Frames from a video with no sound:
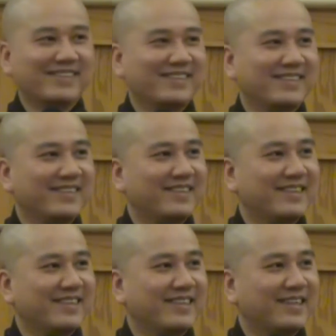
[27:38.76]

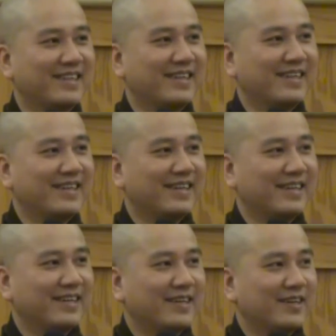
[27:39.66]

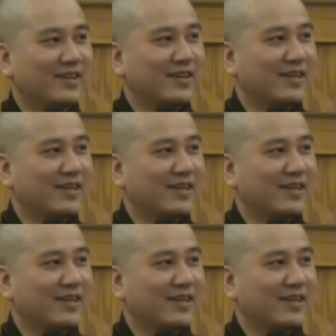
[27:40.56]
No one is speaking in this clip.